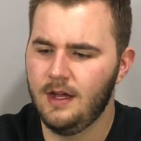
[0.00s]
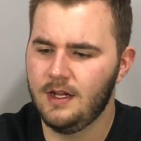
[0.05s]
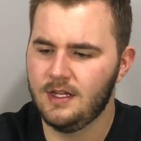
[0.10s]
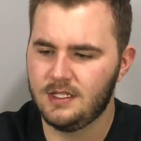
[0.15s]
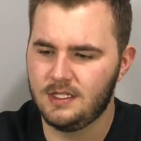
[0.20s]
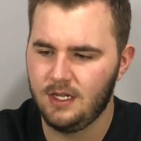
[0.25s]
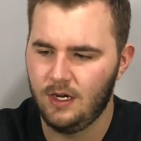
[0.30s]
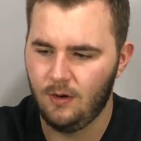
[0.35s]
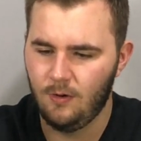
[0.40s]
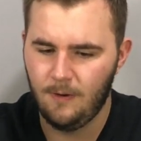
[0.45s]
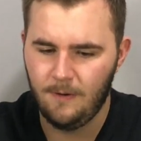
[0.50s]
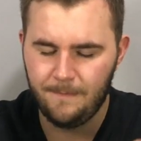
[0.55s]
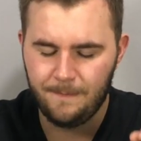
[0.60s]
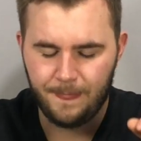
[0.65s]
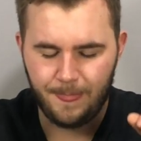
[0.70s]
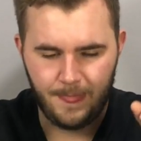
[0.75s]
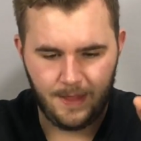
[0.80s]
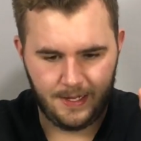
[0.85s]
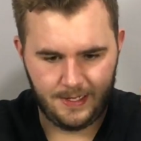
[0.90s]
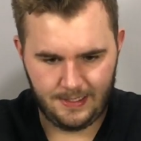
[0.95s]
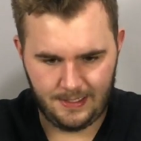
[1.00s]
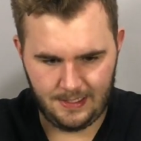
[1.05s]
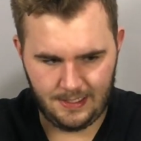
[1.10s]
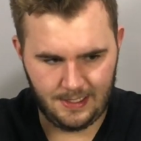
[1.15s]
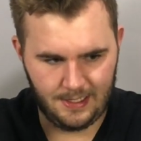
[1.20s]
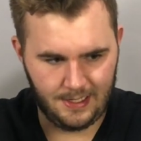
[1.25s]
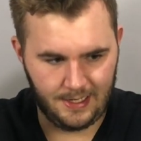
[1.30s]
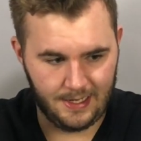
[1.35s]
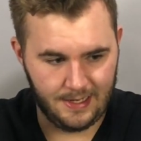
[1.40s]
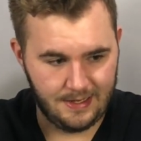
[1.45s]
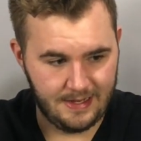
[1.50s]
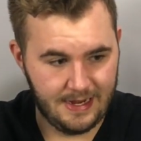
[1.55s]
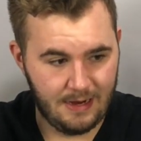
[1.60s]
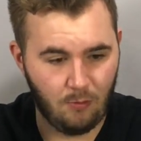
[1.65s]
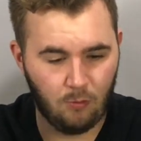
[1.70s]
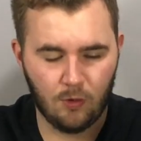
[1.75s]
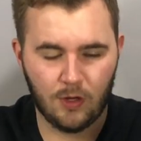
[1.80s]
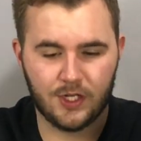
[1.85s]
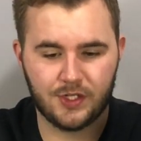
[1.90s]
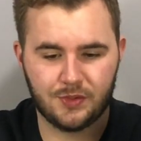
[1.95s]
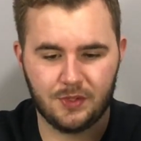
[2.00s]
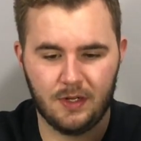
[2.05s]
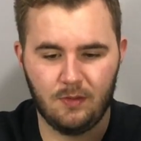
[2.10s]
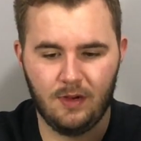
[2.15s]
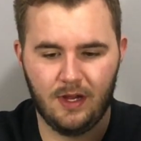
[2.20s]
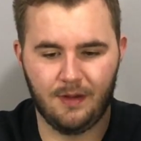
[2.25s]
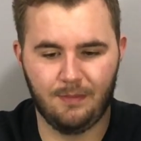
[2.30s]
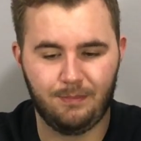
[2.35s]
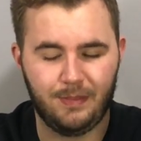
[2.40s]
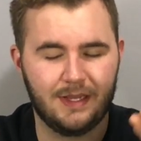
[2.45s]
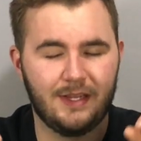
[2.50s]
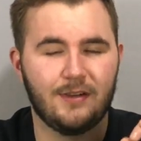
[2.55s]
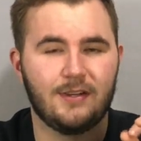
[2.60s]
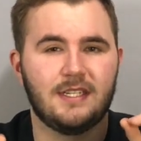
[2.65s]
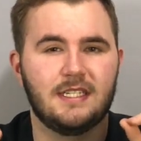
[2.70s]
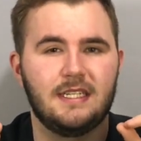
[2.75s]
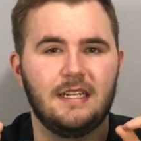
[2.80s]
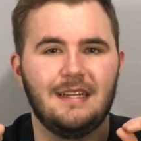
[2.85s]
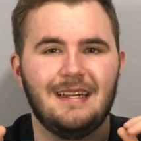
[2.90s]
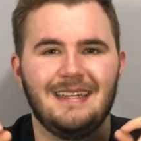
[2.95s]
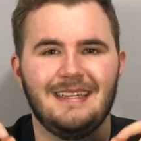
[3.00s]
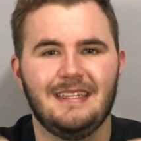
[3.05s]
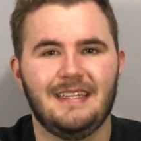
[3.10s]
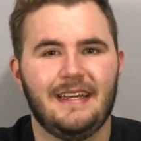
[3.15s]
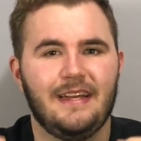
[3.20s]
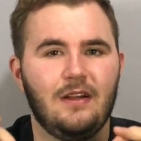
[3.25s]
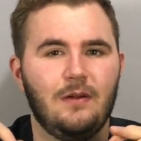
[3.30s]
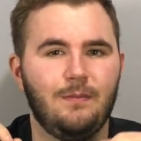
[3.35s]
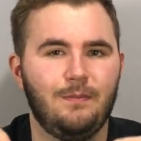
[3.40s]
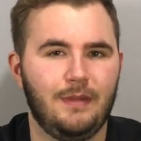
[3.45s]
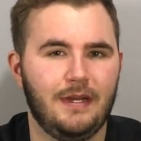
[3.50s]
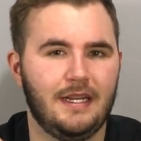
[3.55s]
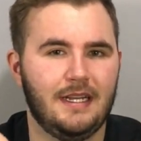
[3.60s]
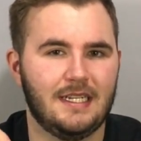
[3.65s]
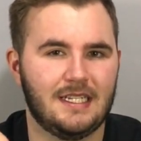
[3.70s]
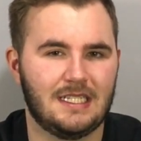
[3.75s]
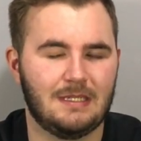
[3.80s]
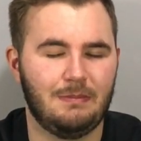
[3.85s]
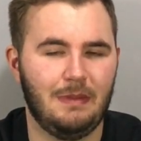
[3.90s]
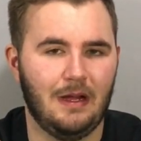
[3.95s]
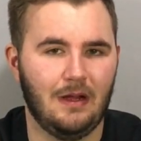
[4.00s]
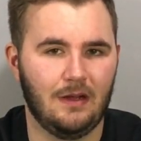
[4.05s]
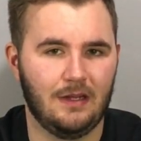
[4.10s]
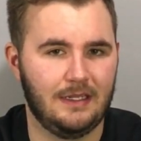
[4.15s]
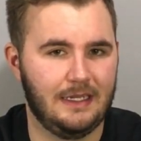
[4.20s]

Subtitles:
So, and it works really well, but there's still a little bit of smell.